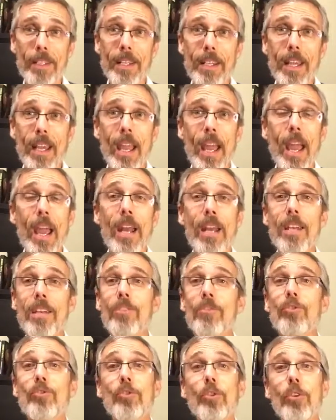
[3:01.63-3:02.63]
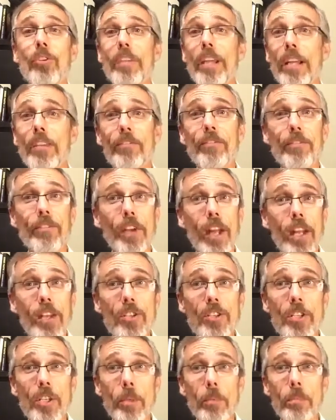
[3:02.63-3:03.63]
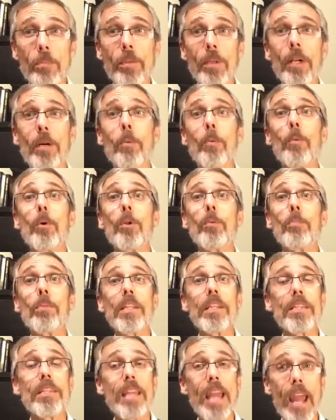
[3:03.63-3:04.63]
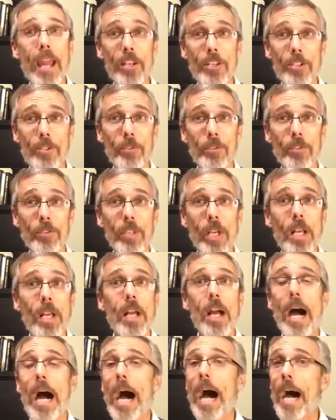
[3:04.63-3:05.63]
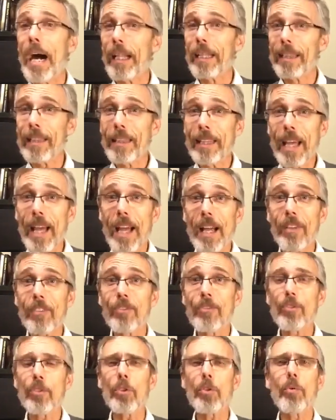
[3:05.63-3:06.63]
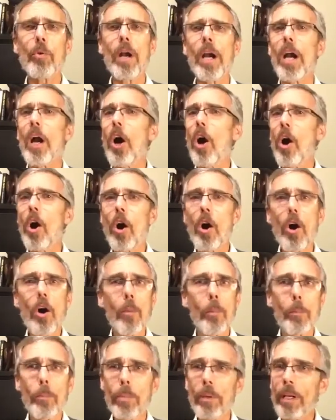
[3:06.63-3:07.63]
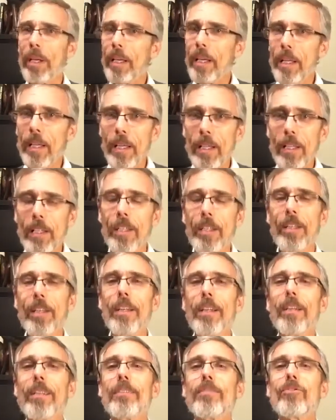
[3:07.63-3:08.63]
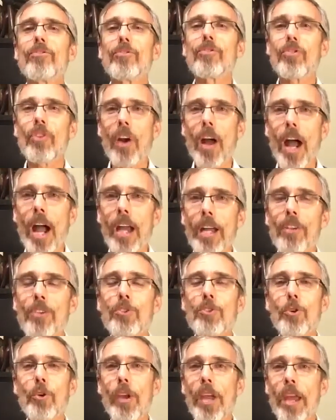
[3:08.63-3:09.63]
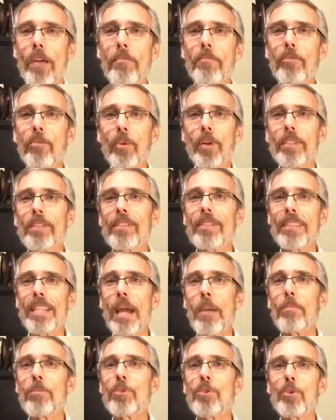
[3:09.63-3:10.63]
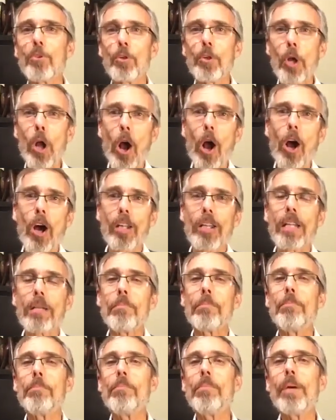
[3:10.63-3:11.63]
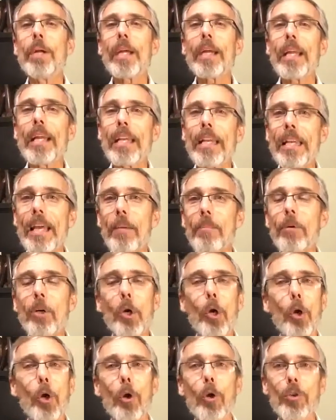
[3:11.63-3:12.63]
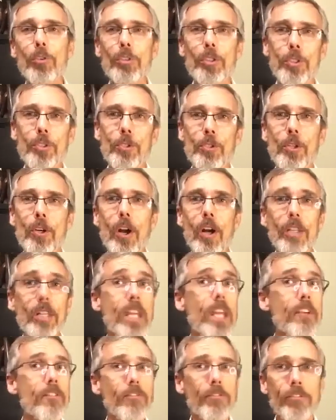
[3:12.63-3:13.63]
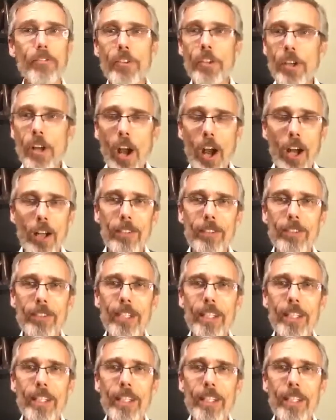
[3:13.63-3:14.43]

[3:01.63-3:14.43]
And so that friendship will be dangerous unless you are openly trying to influence them to God and bringing them closer to God. If not,